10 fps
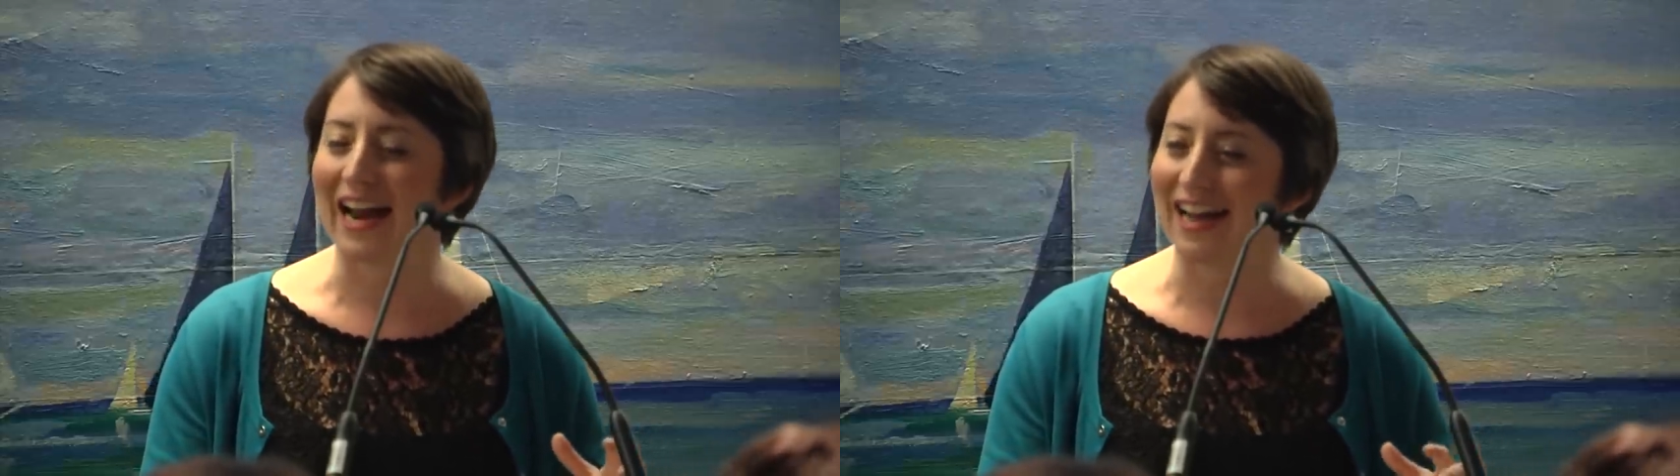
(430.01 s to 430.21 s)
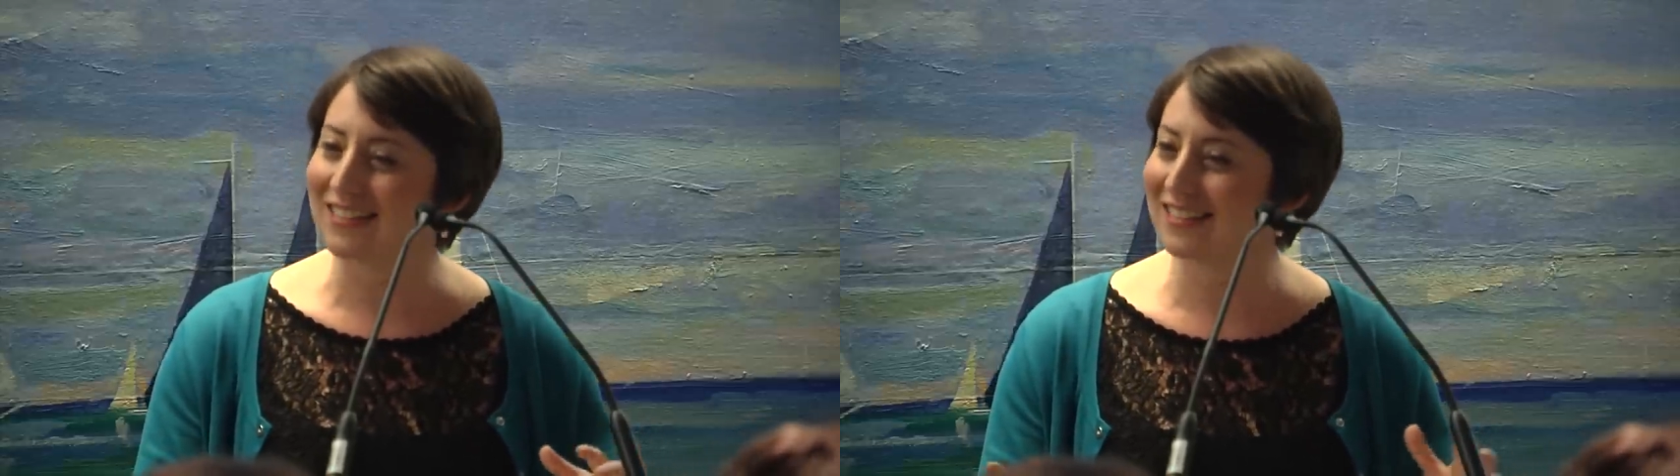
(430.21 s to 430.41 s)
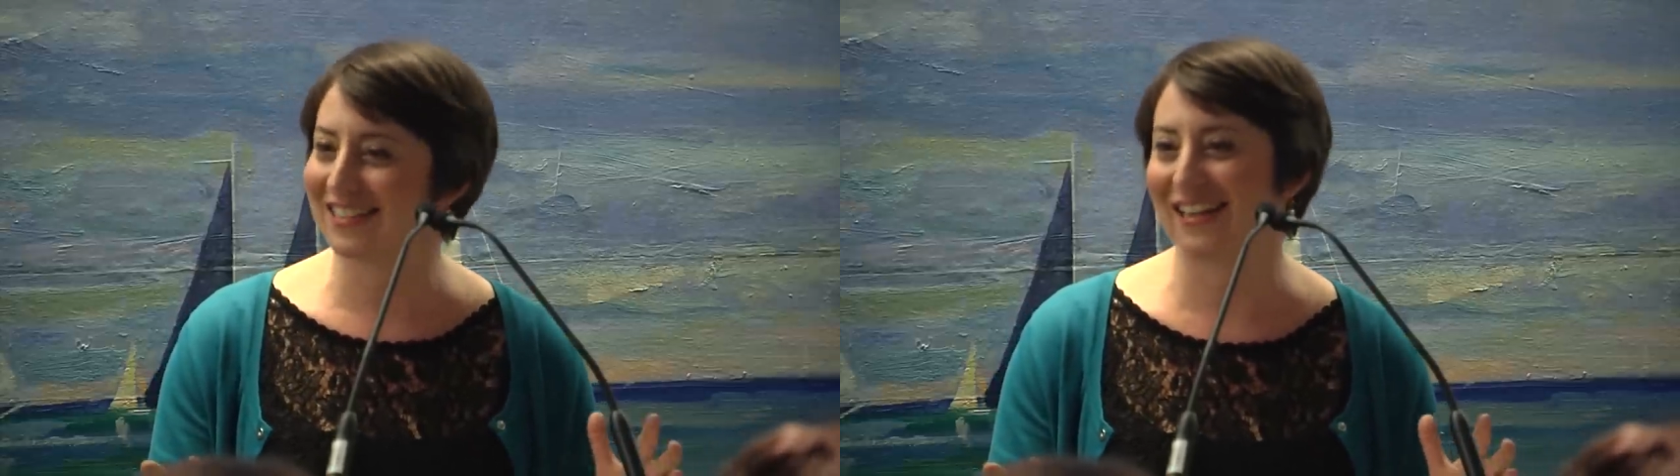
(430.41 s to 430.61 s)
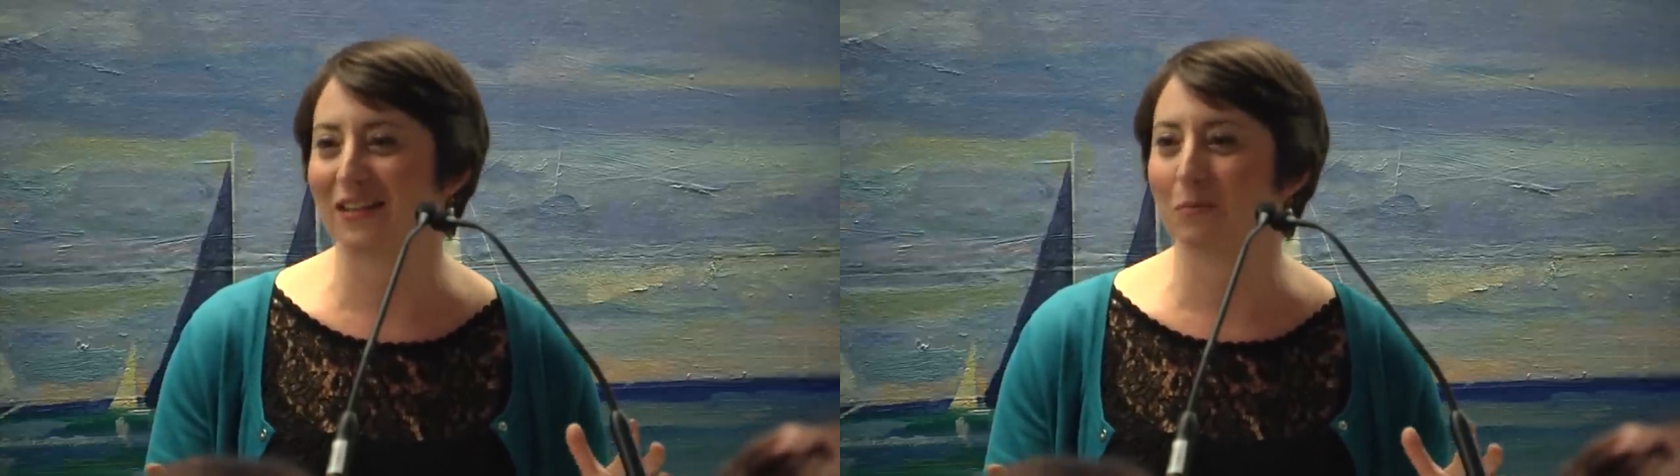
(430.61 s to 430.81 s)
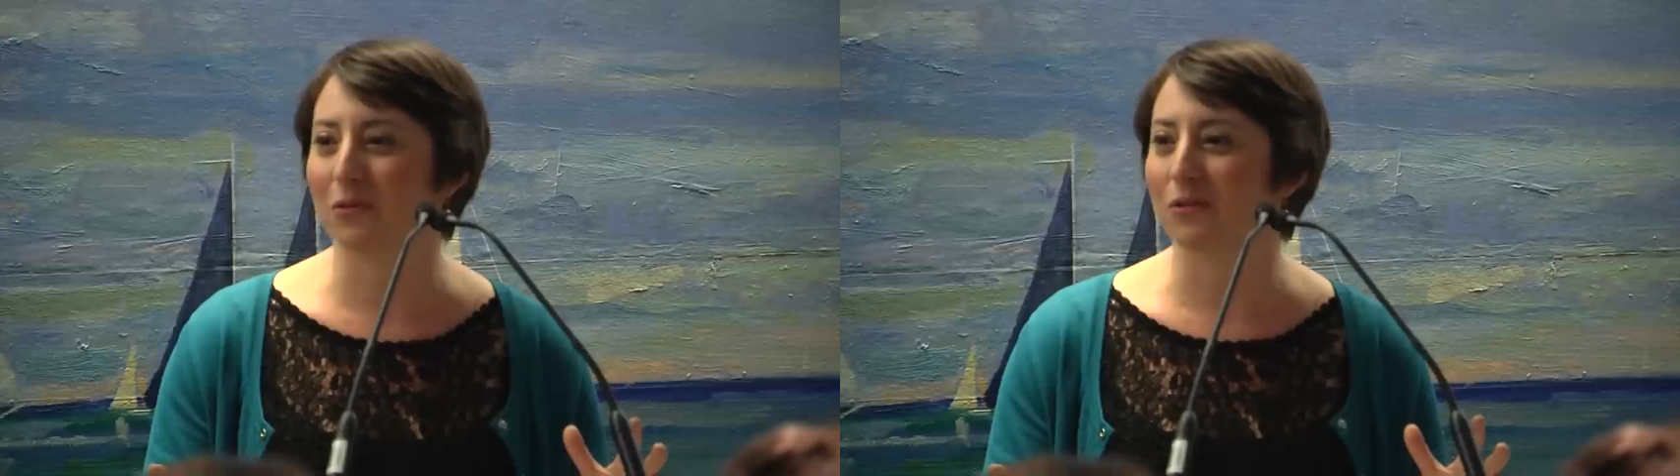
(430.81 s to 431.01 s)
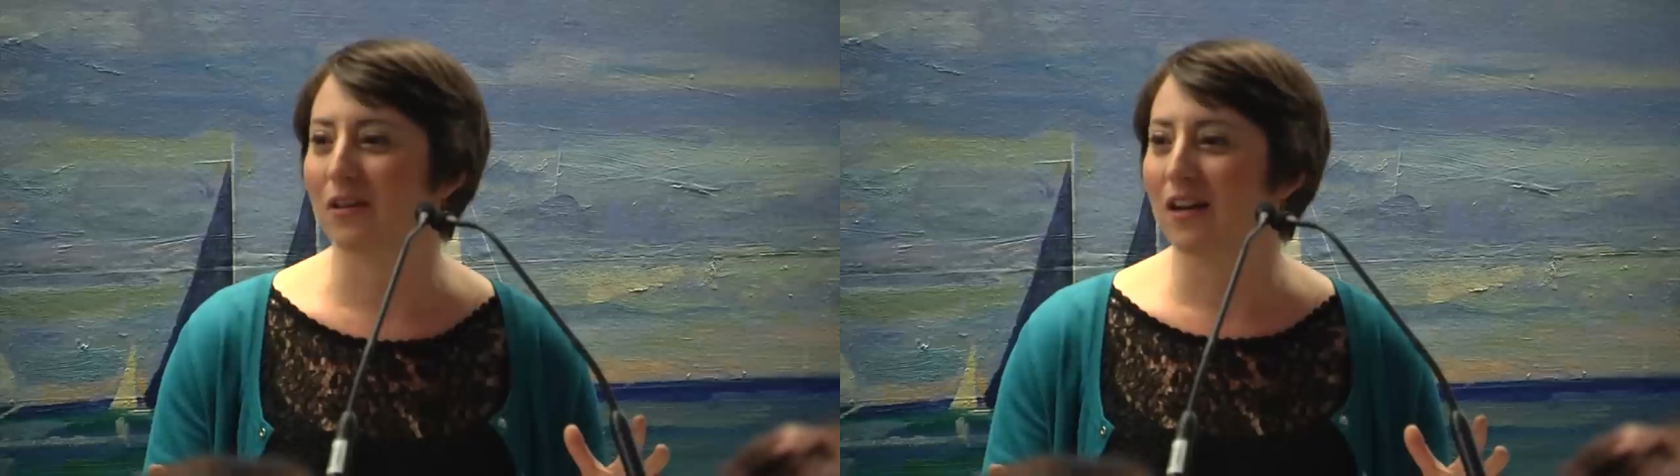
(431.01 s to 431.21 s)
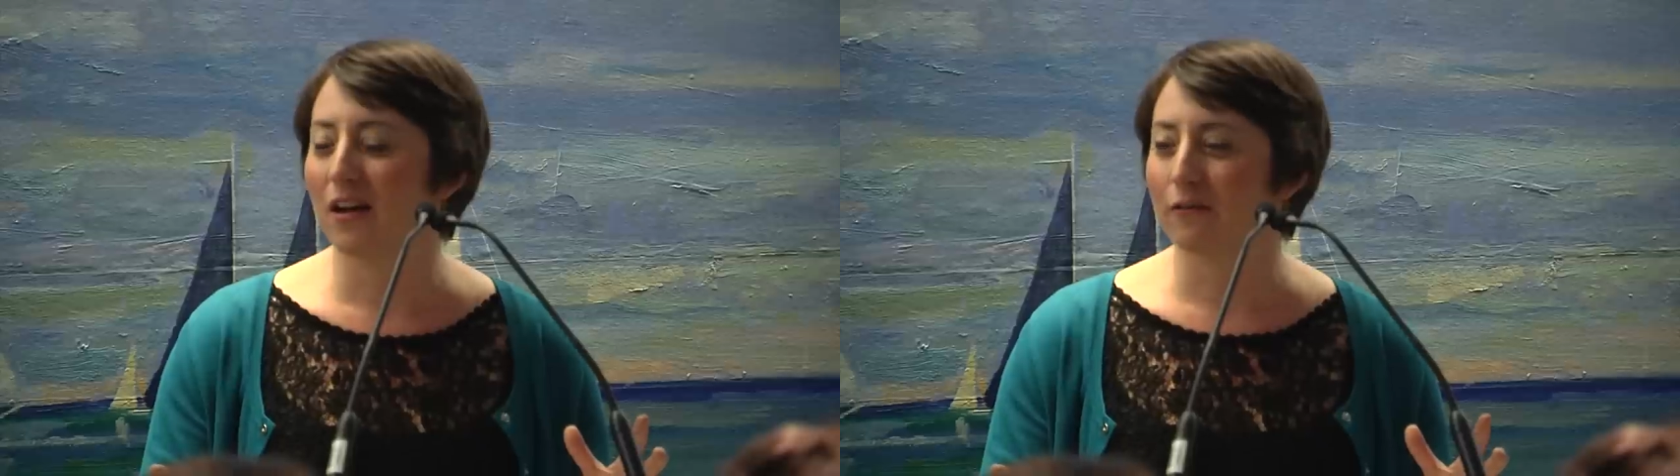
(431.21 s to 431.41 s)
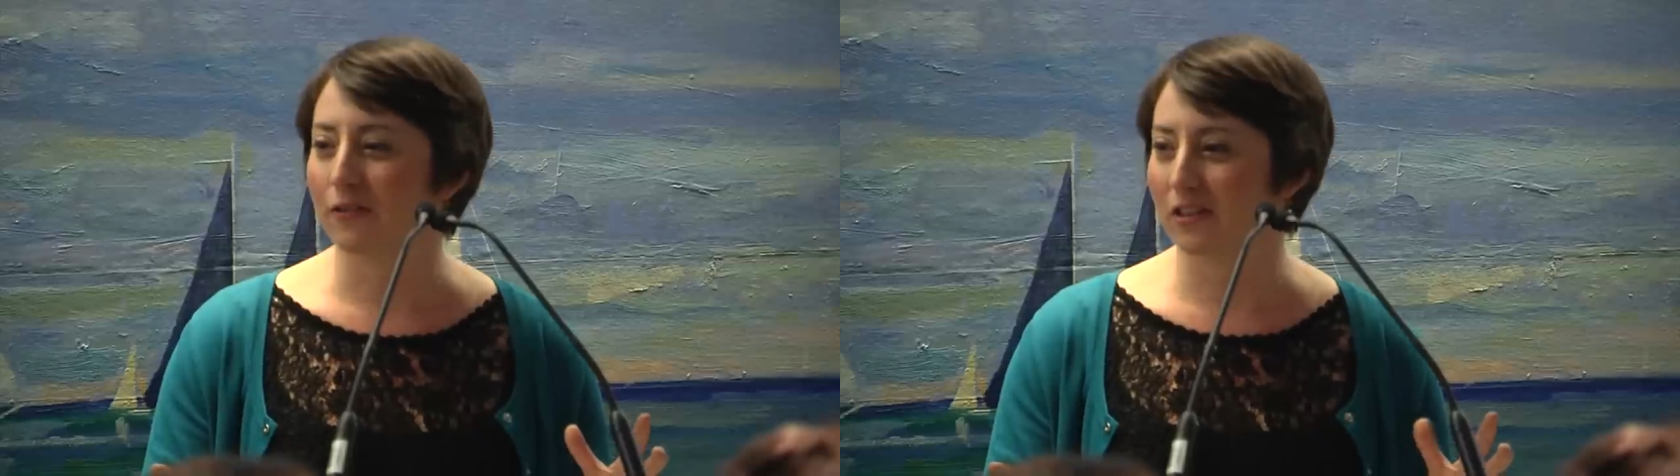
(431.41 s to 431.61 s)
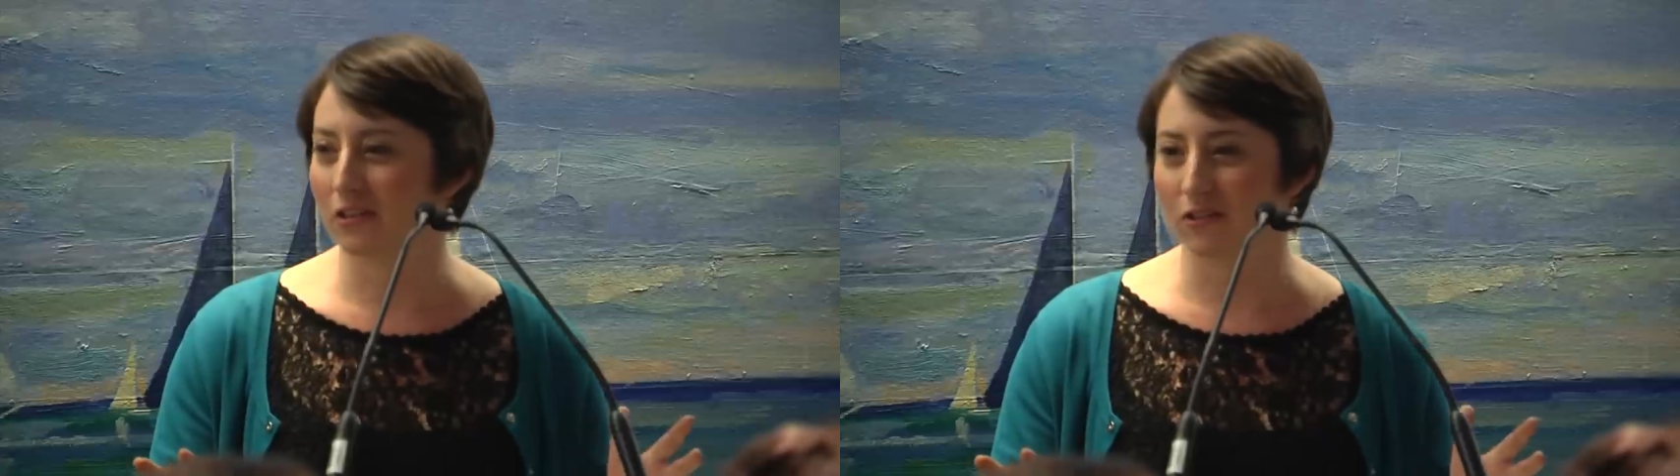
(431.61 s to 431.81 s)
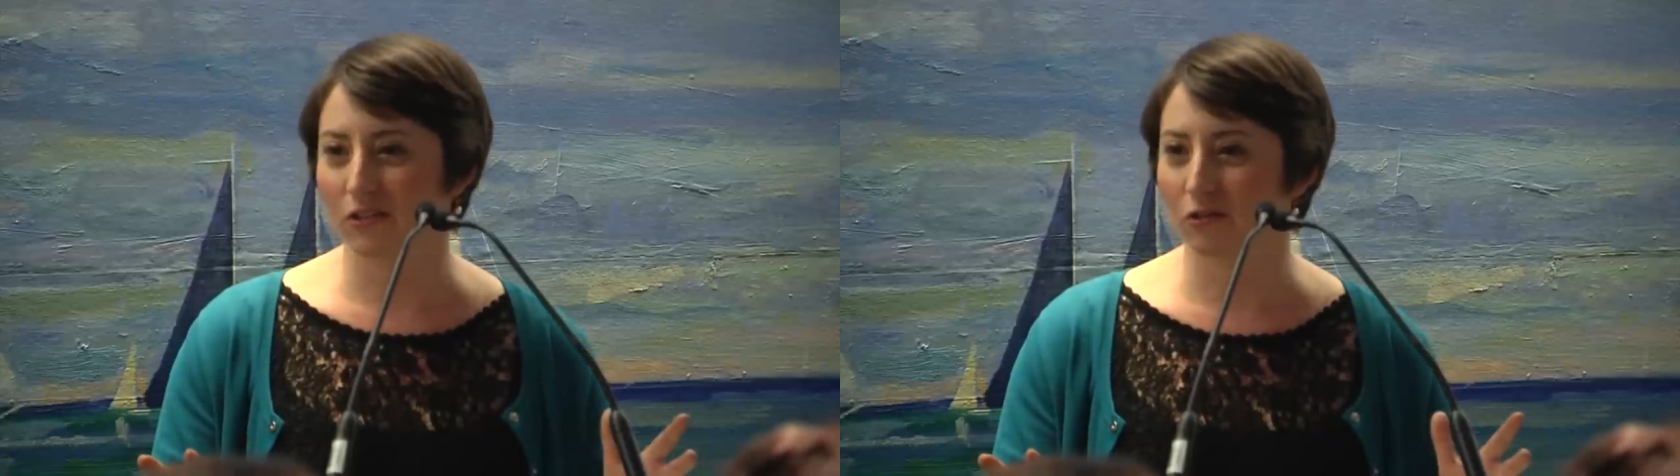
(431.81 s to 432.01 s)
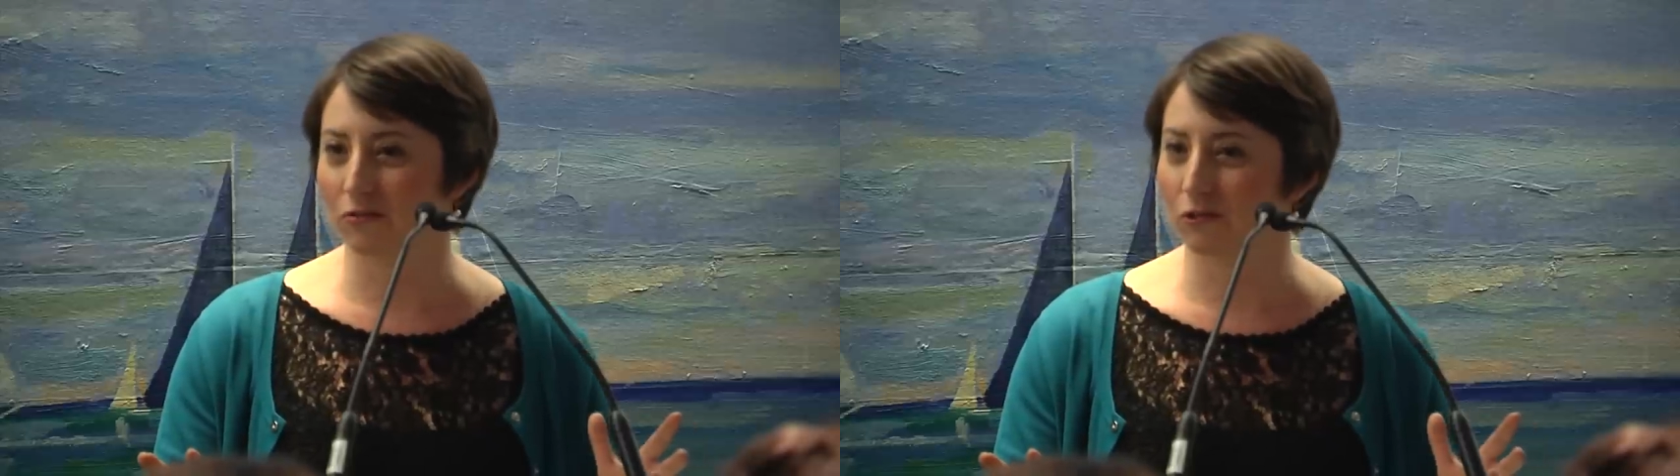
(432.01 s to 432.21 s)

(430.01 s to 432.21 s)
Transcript: as attainable for a girl